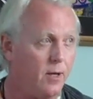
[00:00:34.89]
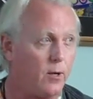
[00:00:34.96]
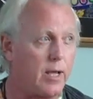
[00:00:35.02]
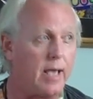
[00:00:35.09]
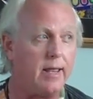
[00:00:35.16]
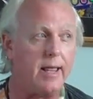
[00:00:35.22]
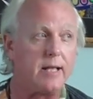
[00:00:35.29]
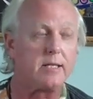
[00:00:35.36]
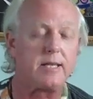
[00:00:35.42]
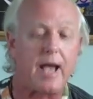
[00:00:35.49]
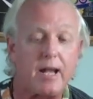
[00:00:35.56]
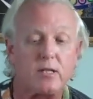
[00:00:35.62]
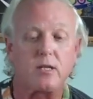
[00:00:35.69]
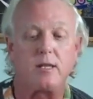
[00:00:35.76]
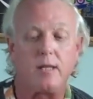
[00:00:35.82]
Okay, and that's
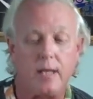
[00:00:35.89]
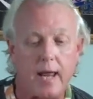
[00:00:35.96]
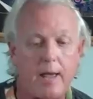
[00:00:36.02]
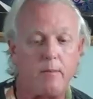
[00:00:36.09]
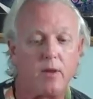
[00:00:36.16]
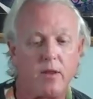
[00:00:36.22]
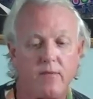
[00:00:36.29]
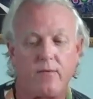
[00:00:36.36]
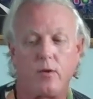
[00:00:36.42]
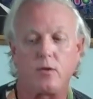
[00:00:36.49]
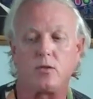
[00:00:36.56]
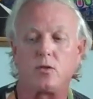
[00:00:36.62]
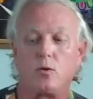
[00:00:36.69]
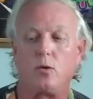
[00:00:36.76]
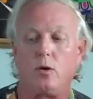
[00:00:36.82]
actually the name of the
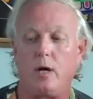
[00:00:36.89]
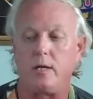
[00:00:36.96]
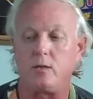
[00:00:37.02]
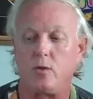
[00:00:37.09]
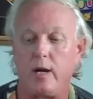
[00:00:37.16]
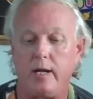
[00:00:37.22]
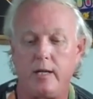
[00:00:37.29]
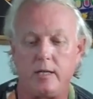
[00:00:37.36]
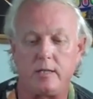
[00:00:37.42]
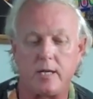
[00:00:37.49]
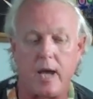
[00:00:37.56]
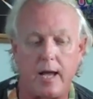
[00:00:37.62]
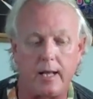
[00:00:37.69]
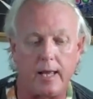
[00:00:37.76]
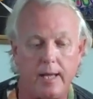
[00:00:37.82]
first school I trained in
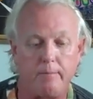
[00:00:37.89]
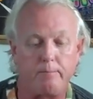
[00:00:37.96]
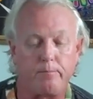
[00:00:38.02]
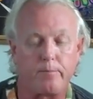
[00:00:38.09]
Thailand.